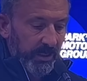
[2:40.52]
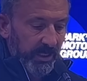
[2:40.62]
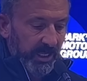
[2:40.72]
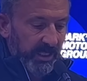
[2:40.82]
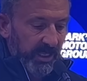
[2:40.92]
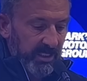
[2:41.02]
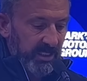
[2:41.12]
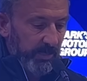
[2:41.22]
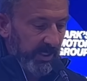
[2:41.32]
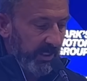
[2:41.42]
And it has
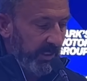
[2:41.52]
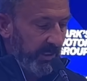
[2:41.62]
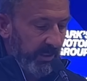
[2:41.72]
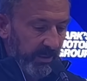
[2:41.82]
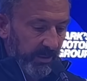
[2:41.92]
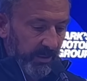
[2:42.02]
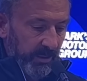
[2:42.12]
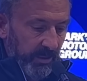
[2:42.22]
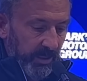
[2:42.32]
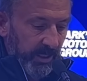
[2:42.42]
to be
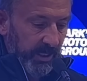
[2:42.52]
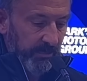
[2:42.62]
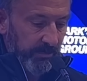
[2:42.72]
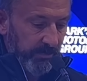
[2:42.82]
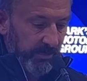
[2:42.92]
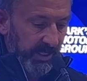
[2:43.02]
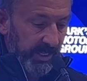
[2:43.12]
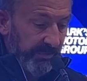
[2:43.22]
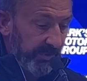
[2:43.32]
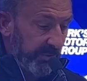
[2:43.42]
a
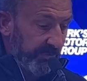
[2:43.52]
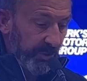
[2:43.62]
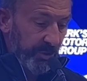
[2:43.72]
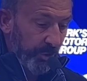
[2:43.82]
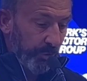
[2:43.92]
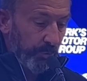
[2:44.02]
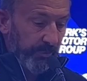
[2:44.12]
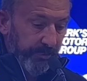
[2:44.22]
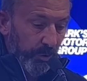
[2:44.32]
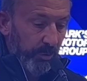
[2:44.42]
reference for us now going
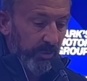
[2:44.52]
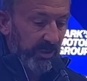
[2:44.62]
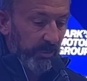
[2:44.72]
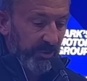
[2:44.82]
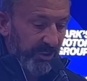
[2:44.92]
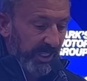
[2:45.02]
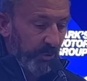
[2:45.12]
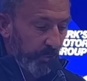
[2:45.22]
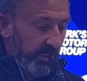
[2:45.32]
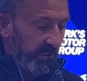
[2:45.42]
forward that we try and
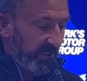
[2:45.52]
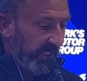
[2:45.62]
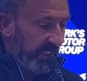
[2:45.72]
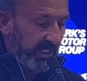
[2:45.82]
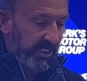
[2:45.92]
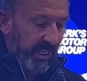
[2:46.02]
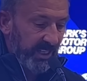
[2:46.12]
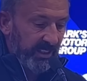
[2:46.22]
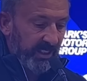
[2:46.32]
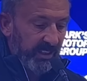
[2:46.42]
go to Dundee United
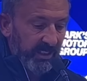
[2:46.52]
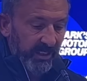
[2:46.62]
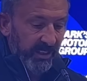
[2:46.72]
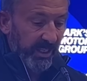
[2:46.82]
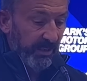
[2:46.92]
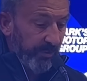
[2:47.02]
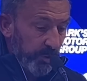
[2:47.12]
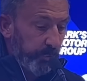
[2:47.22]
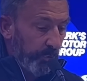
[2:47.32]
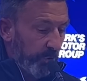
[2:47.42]
Saturday, and the
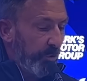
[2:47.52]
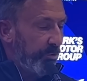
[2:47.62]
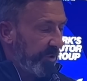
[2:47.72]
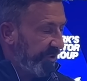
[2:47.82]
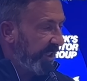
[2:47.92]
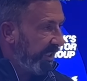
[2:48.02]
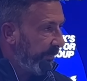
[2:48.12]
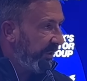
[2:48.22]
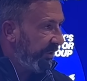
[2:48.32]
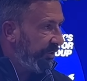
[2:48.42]
first protocol is to try and
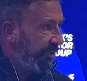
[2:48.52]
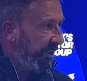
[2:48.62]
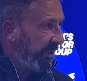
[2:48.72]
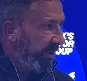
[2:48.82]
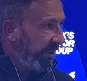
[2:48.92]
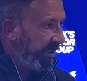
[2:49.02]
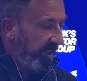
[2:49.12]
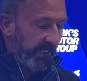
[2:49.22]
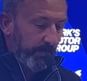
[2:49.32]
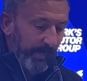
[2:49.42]
keep a clean sheet
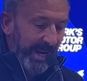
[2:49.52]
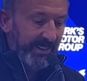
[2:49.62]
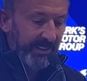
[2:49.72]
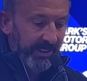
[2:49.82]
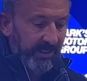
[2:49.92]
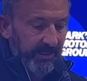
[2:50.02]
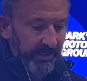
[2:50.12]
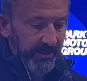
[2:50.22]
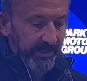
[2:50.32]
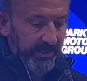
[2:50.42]
and get back to
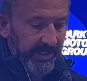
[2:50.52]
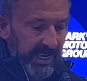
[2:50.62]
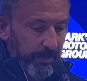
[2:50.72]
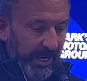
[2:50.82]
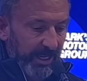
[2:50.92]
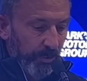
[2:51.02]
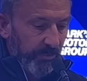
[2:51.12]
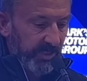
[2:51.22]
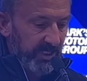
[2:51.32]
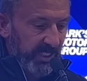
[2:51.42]
getting a bit of
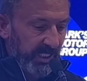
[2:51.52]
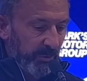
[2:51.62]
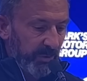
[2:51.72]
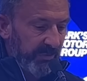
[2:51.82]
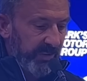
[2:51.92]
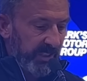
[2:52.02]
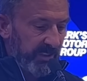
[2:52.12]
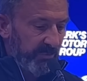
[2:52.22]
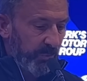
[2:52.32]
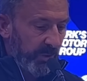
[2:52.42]
confidence into our
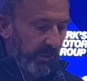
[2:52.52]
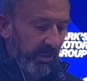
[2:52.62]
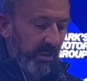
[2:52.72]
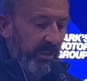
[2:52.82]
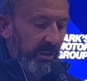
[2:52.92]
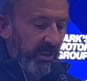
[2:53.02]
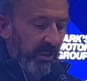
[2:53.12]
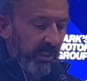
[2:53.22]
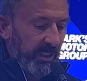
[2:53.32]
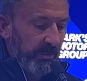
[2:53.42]
defensive work.
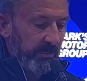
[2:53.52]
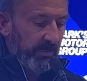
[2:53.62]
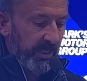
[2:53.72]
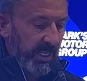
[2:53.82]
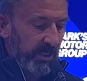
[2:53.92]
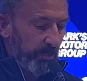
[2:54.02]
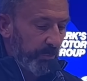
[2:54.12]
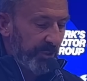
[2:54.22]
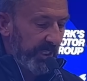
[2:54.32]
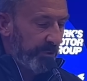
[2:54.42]
And that's what
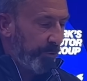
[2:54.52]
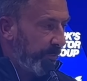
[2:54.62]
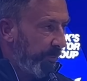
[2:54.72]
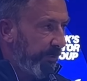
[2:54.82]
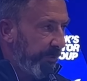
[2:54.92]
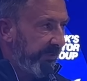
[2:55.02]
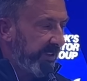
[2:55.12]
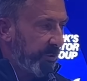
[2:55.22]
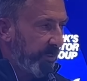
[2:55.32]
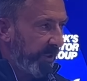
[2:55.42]
we'll try and do. We'll move on for
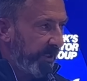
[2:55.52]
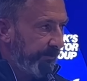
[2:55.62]
this quickly.